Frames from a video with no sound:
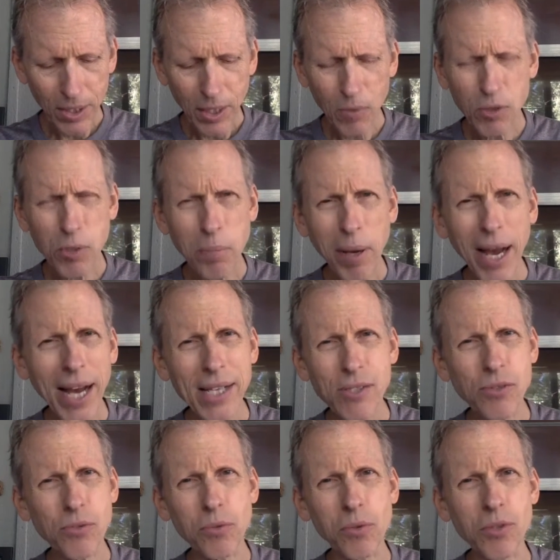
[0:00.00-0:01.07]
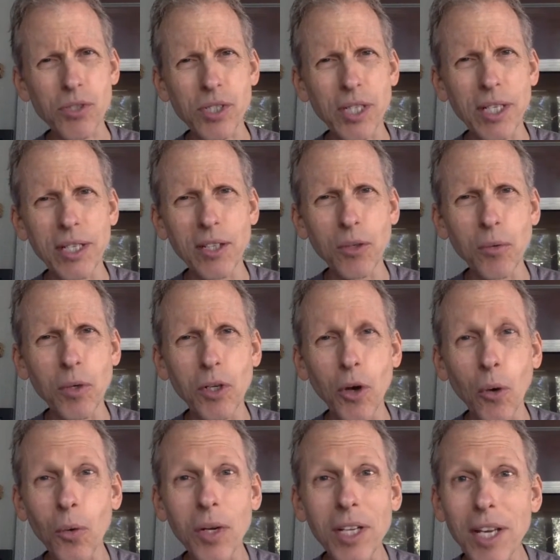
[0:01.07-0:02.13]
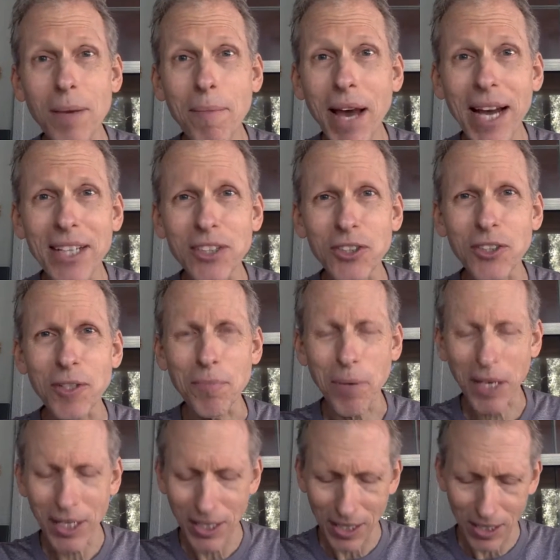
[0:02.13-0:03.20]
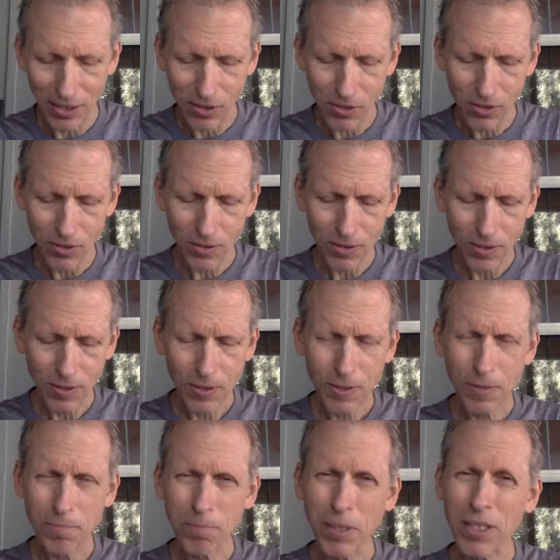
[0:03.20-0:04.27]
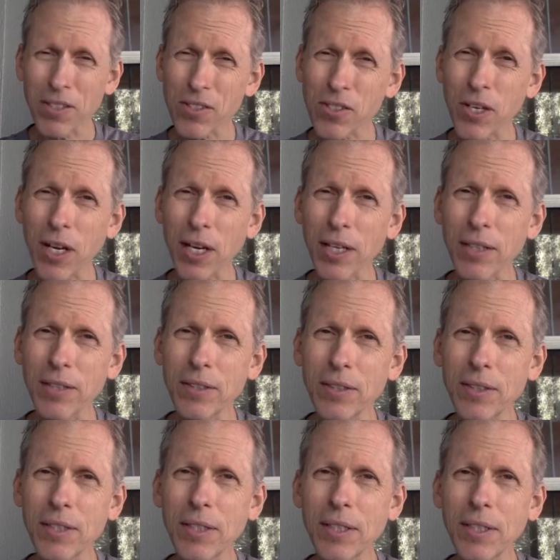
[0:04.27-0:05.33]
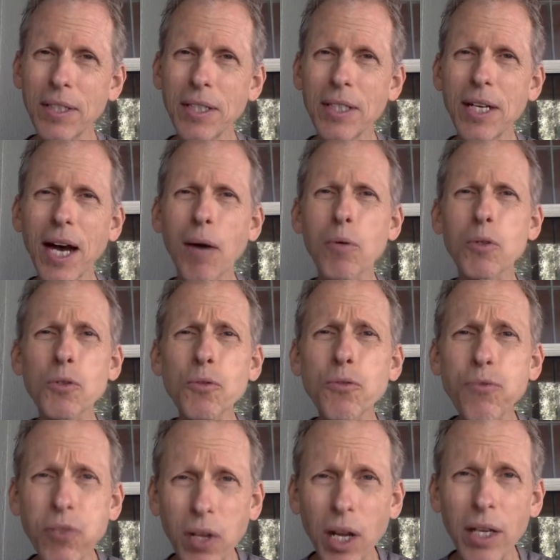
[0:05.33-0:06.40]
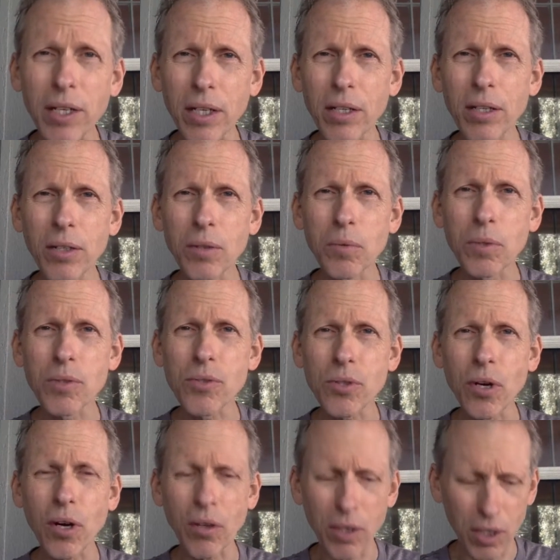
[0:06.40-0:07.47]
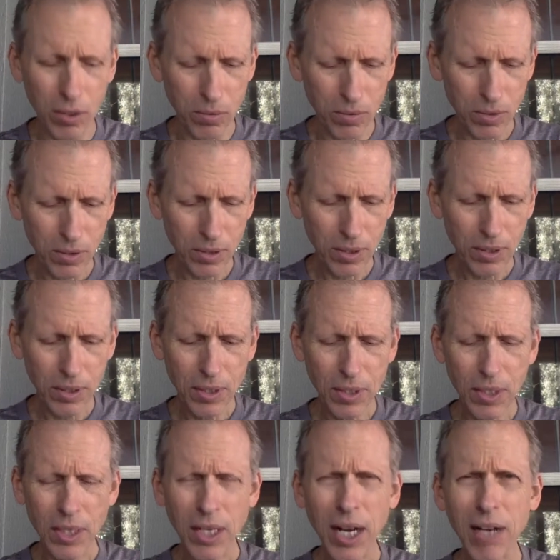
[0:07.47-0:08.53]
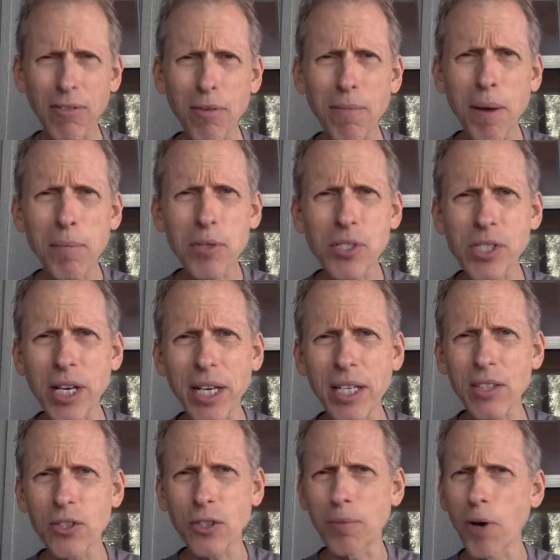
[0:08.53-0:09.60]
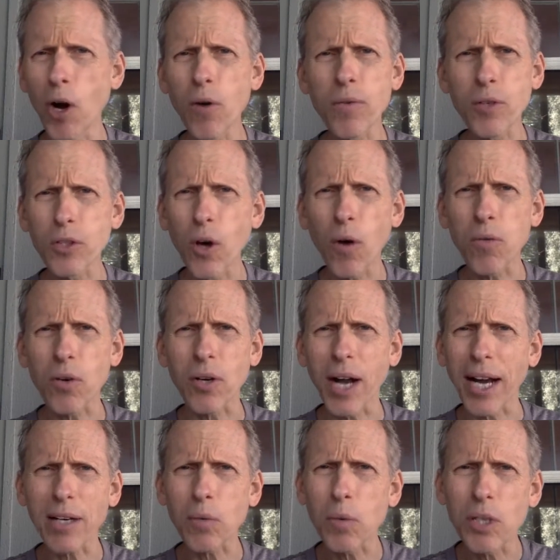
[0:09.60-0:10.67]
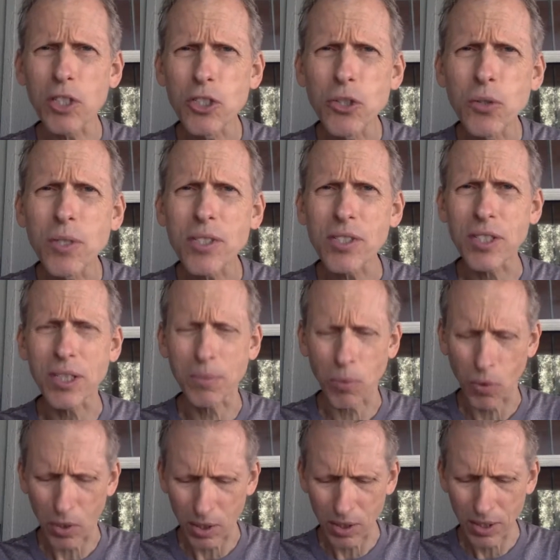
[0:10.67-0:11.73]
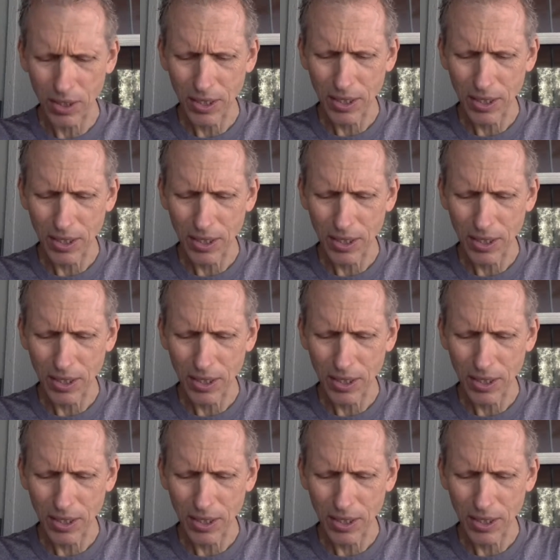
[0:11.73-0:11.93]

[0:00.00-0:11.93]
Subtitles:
It was a pastoral scene you would only imagine in paintings, but inside I was flooded with sorrow. I remember saying to him over and over, I don't want to do this anymore.